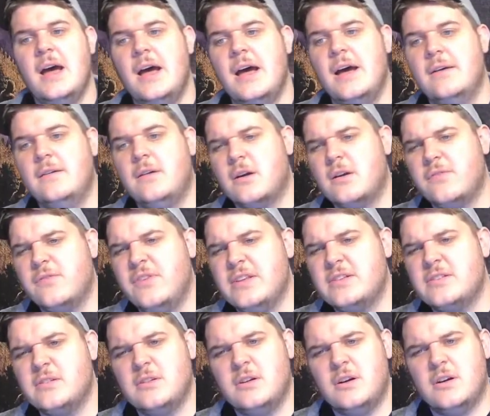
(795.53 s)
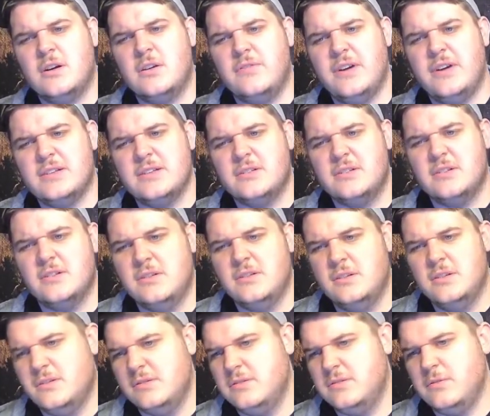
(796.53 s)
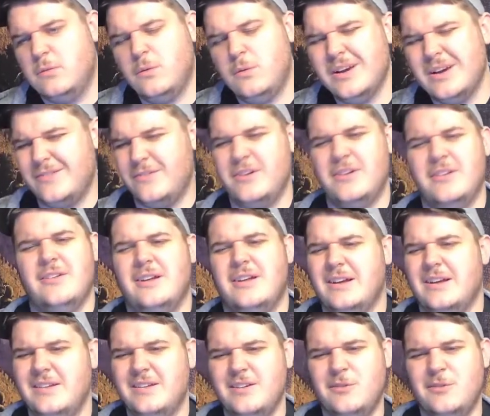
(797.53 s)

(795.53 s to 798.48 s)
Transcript: Artificer, whatever you like.